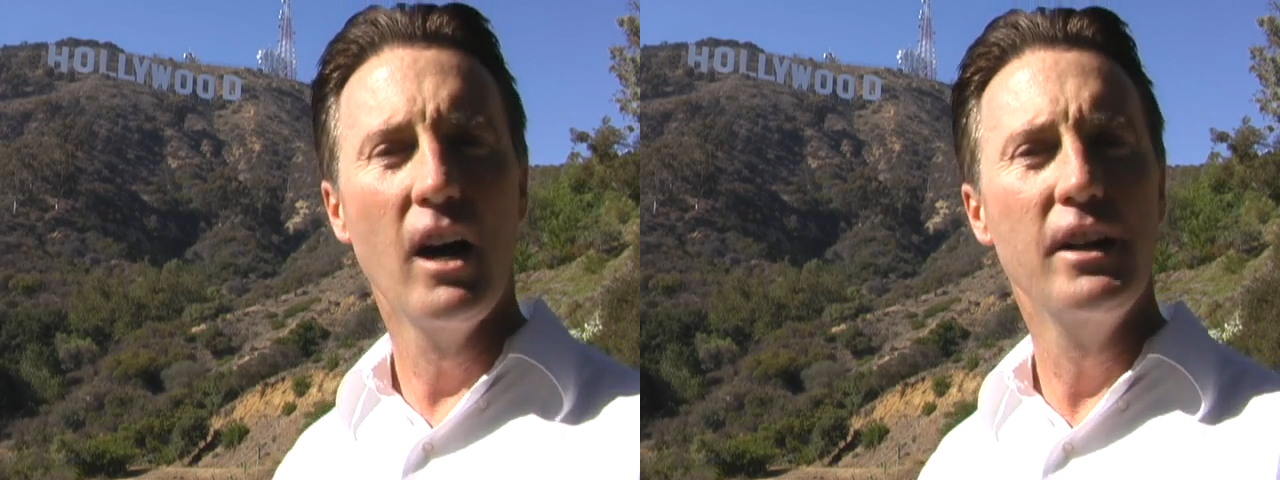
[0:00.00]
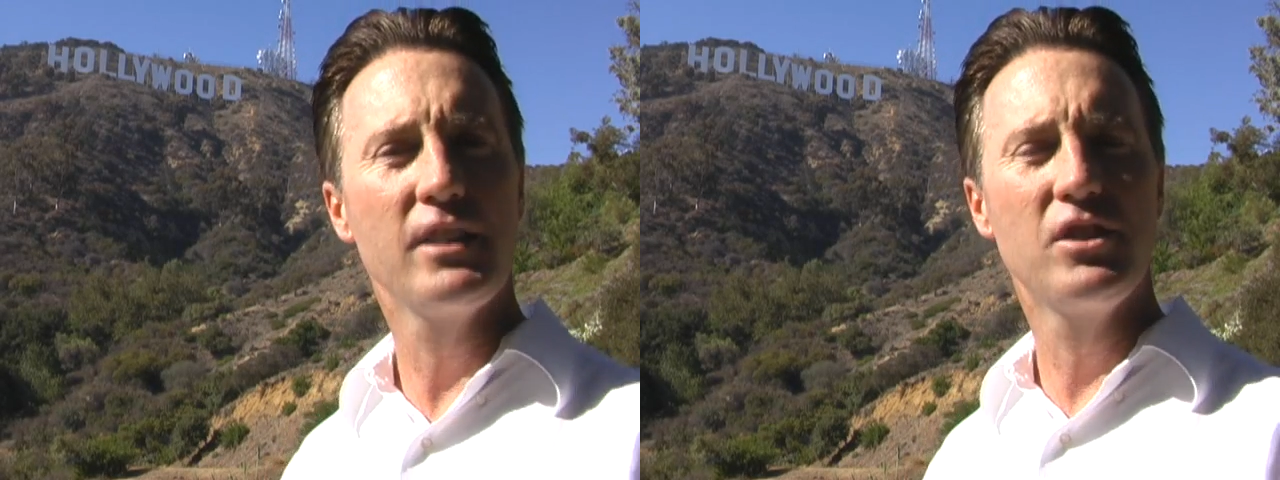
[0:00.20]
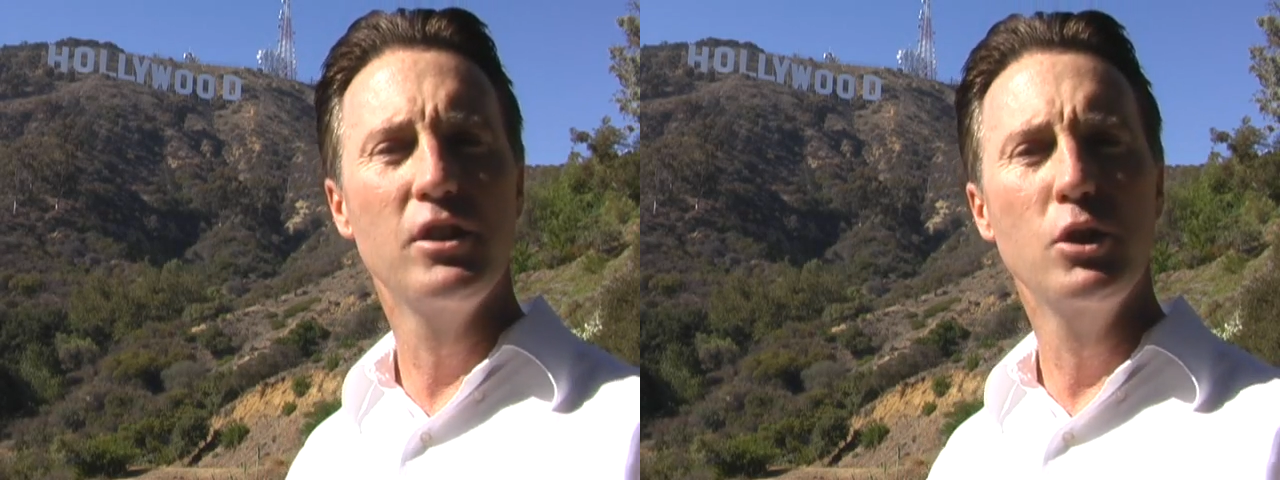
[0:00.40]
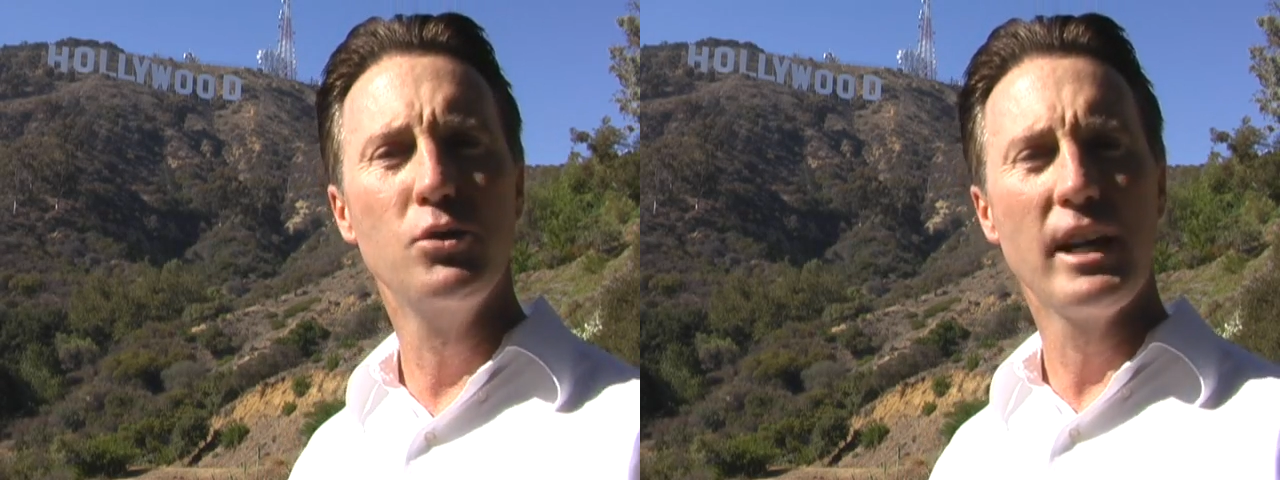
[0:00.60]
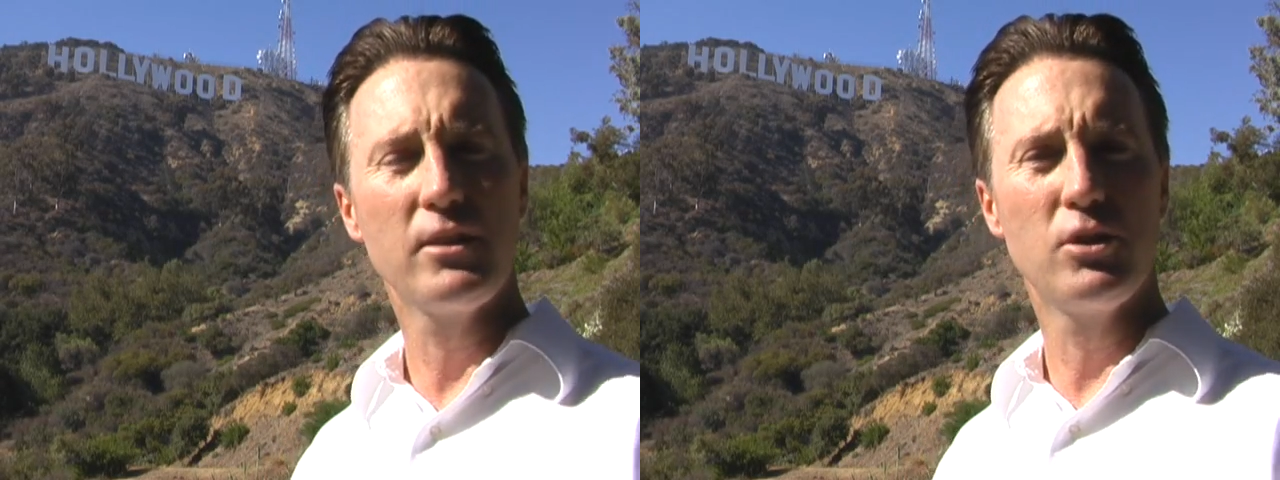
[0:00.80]
Uh, next in the
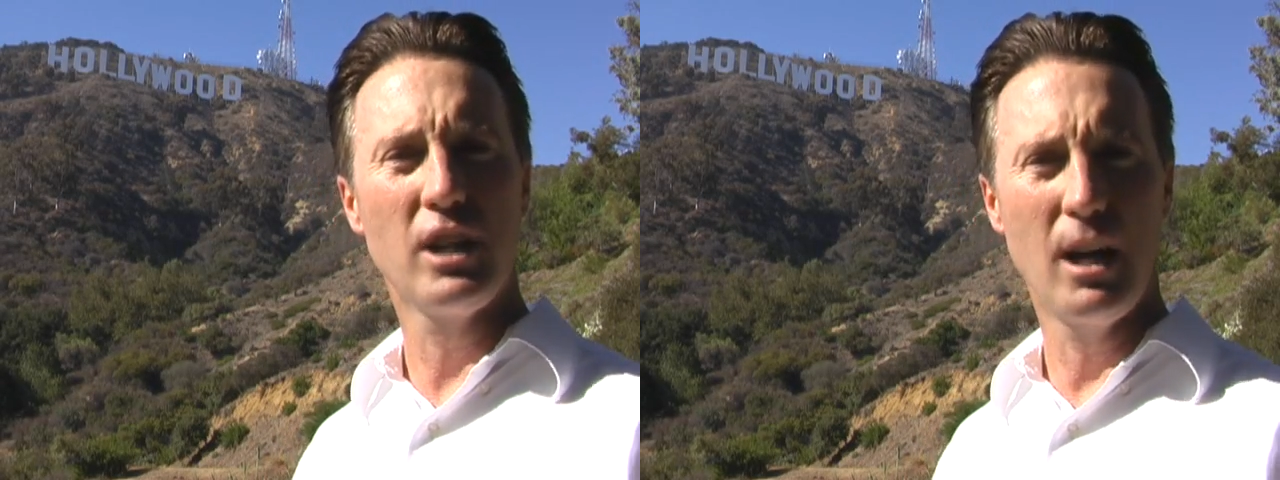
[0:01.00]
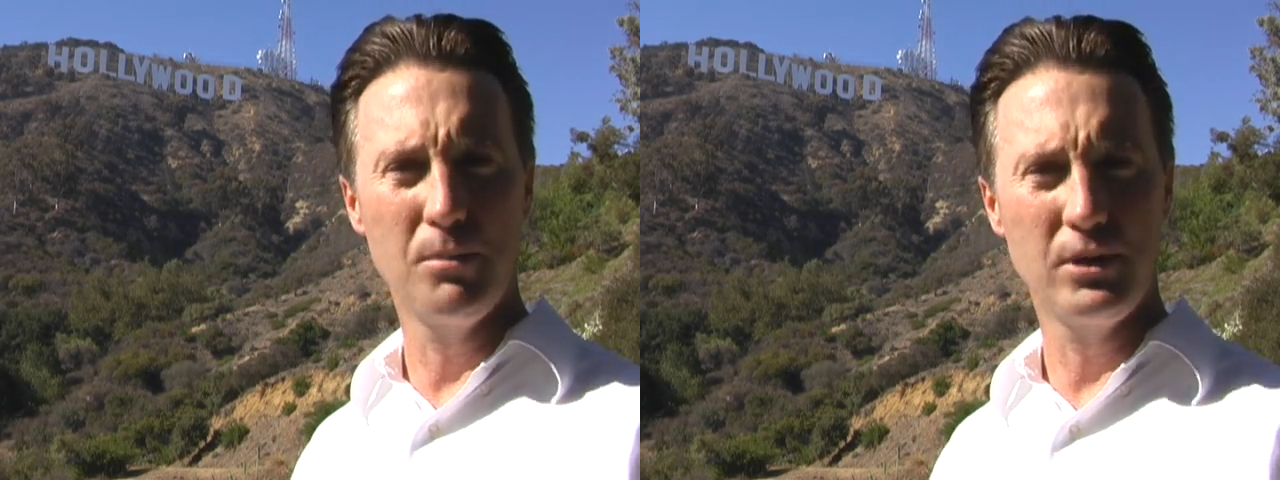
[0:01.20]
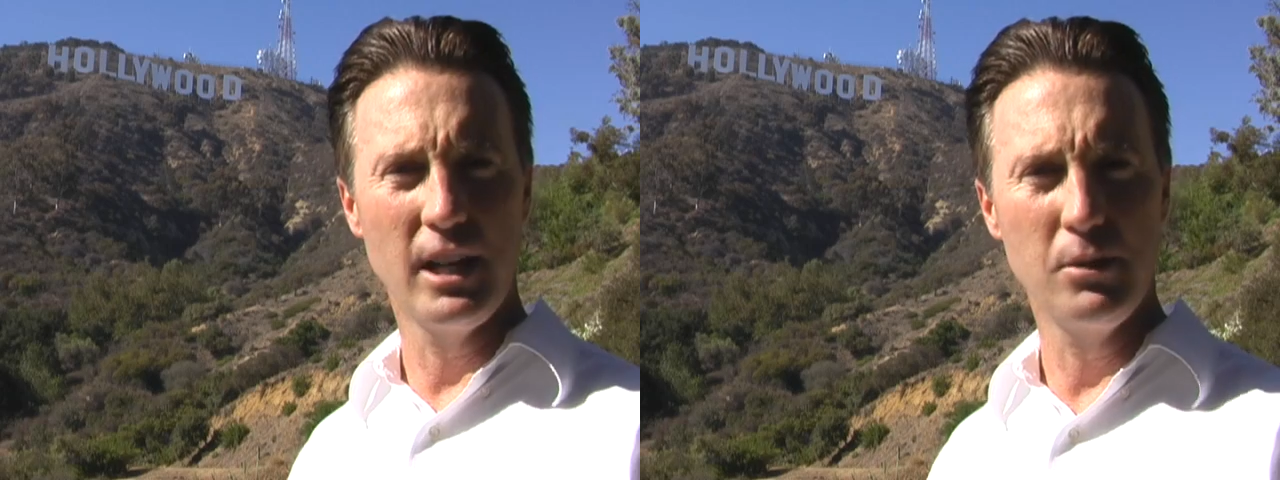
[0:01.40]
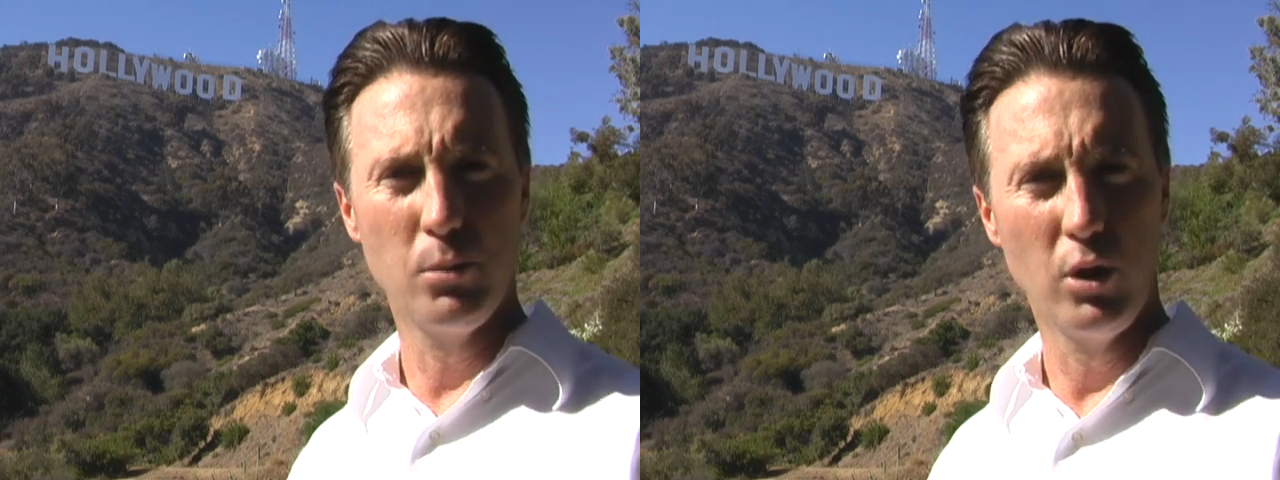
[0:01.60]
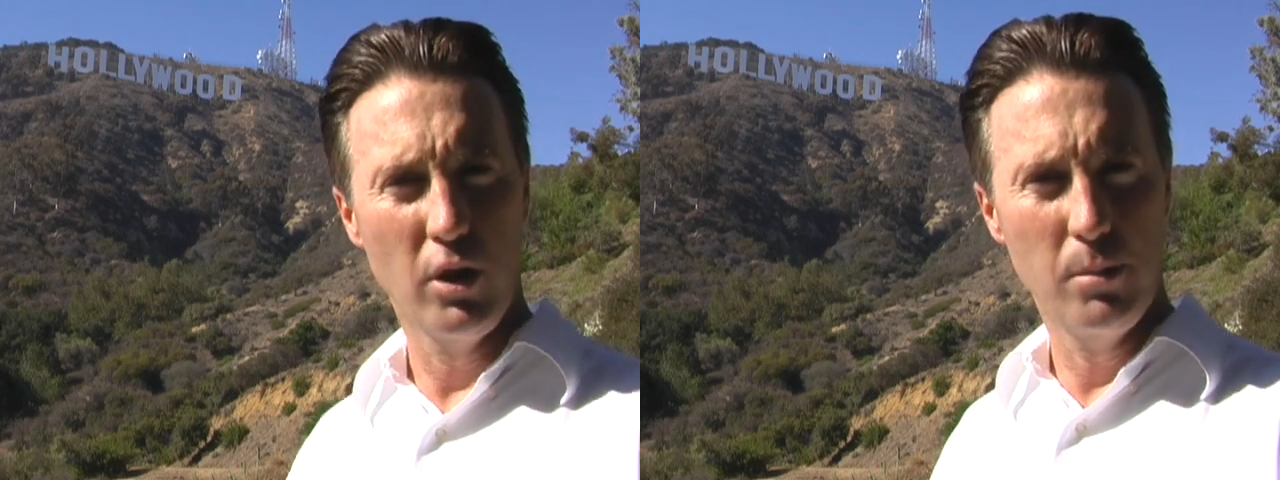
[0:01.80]
news, actor Tom Sizemore.